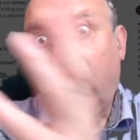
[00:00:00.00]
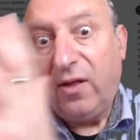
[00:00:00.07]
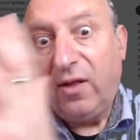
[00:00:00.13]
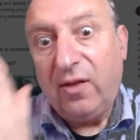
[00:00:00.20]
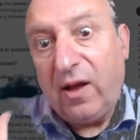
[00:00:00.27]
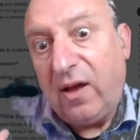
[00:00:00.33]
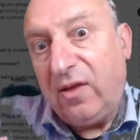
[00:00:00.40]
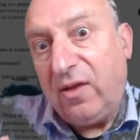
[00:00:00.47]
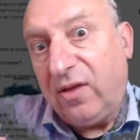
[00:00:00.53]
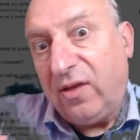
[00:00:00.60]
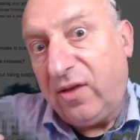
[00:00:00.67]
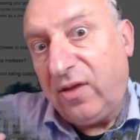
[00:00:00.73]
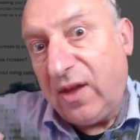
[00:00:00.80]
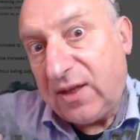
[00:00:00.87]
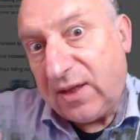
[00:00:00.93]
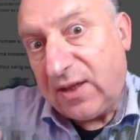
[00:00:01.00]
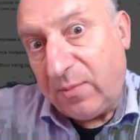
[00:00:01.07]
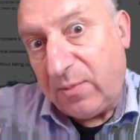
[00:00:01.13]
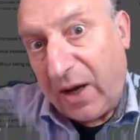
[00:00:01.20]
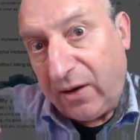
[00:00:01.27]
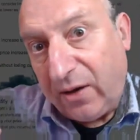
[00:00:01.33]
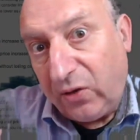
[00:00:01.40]
this
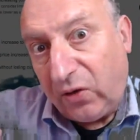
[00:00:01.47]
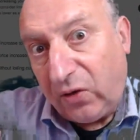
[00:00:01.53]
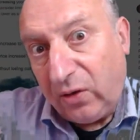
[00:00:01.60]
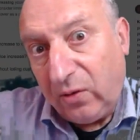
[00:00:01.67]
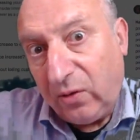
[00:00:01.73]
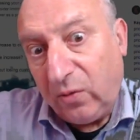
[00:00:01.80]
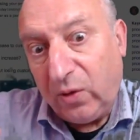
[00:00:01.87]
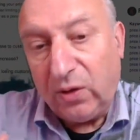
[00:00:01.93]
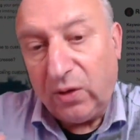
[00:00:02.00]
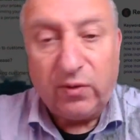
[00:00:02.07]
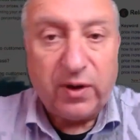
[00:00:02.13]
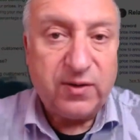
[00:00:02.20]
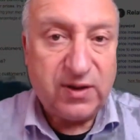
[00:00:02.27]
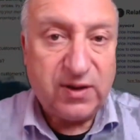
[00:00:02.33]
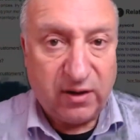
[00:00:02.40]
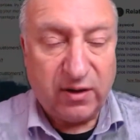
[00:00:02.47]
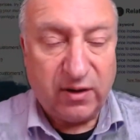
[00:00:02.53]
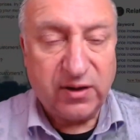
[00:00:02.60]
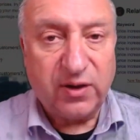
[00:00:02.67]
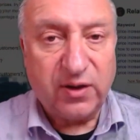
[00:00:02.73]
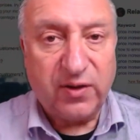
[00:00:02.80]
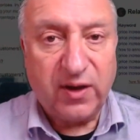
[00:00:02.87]
amount, with all those zeros on
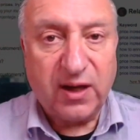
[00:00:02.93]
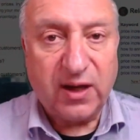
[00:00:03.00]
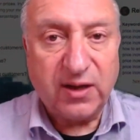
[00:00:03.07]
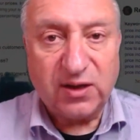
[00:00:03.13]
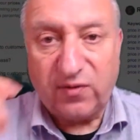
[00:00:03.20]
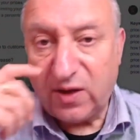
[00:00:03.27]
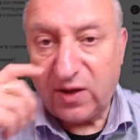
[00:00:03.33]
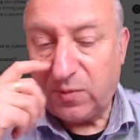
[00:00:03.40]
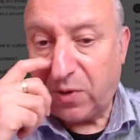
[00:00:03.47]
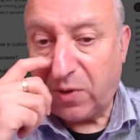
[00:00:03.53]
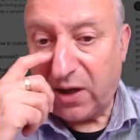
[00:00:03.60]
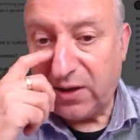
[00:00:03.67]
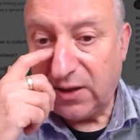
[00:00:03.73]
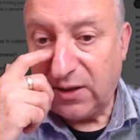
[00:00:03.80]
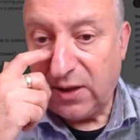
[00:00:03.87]
the ends of his prices,